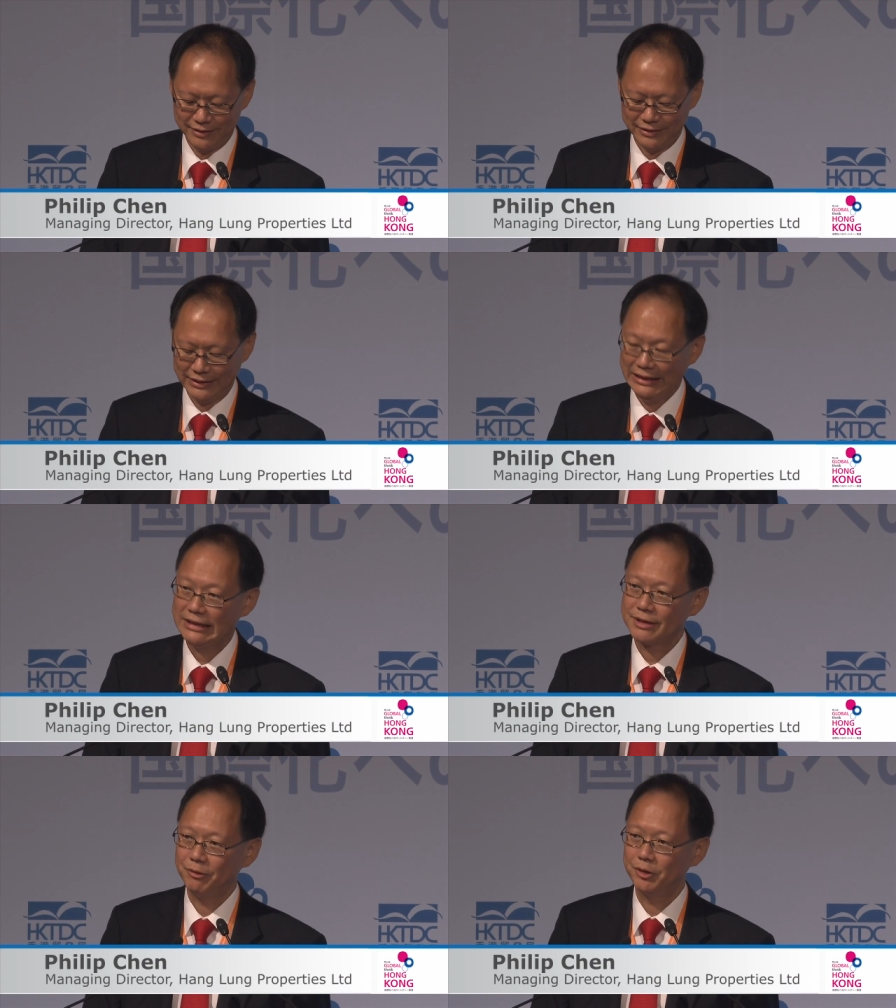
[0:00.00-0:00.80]
the
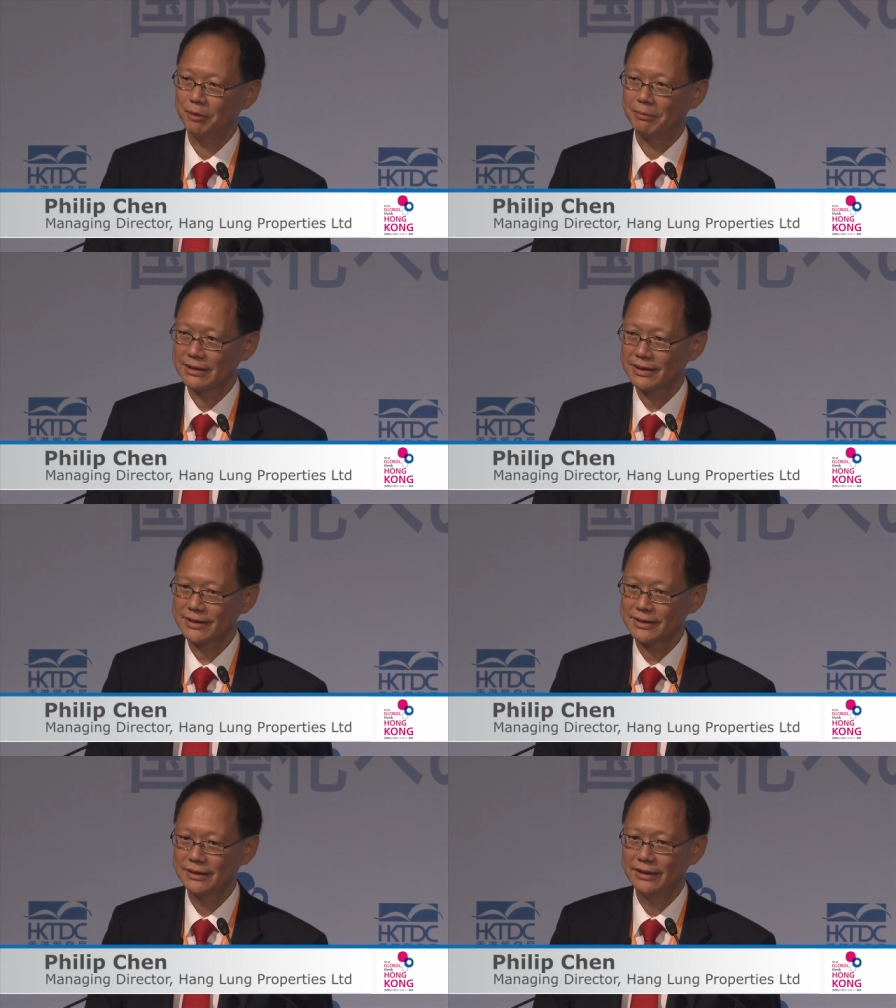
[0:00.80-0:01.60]
ease of doing
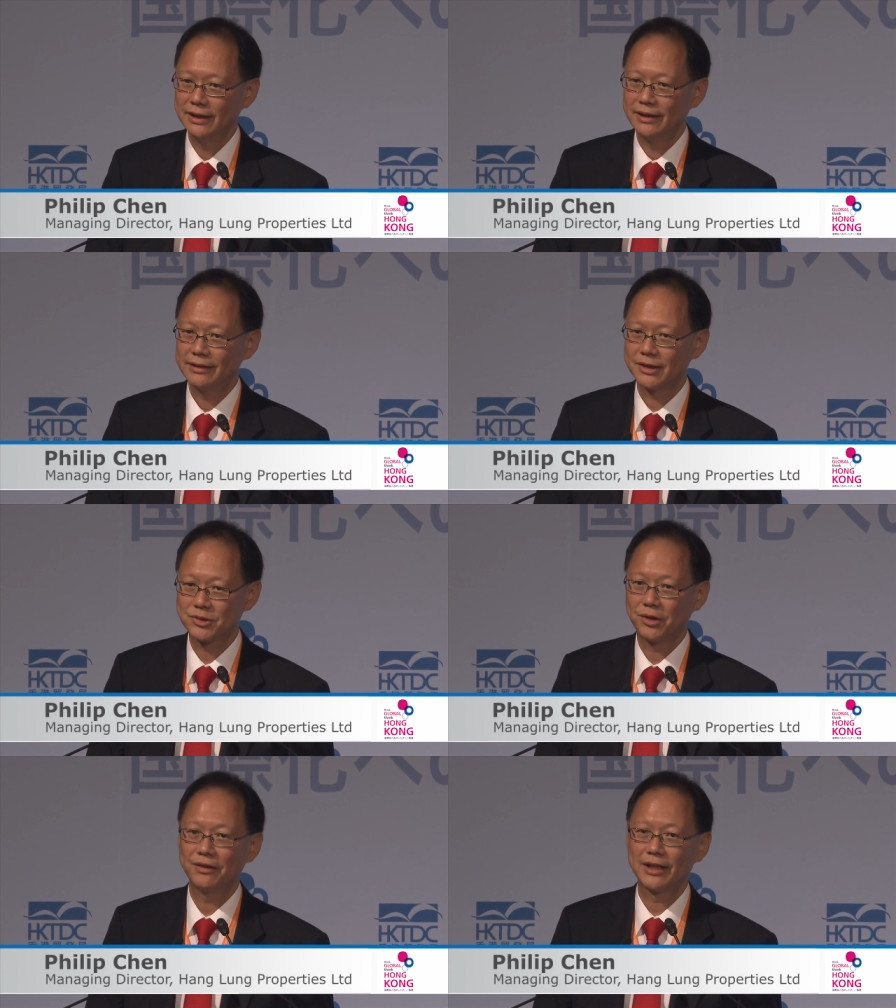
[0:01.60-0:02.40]
business, the
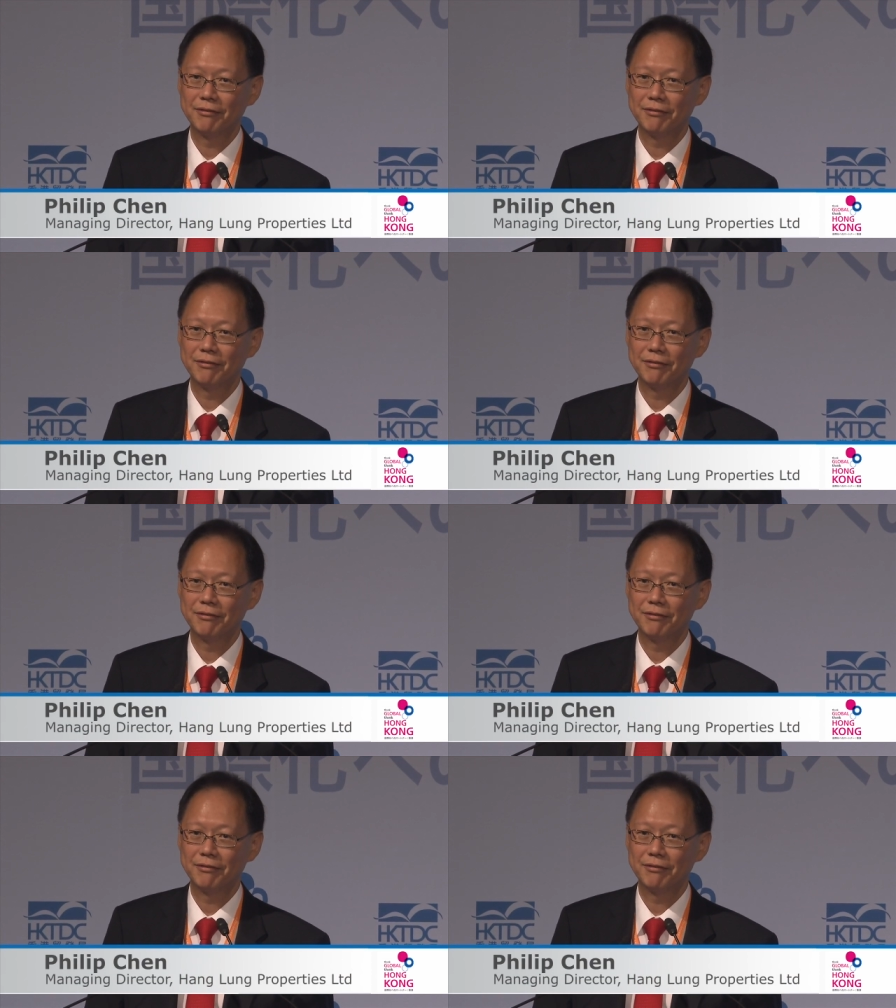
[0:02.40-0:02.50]
strong